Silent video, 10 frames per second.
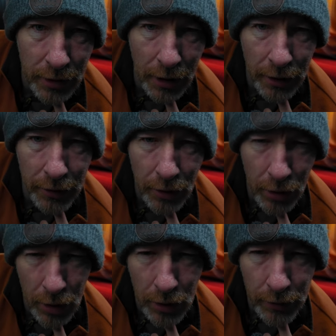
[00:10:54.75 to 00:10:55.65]
on
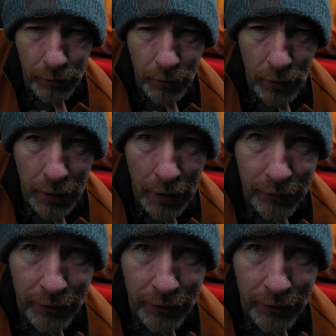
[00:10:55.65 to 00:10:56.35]
all of the forecasts,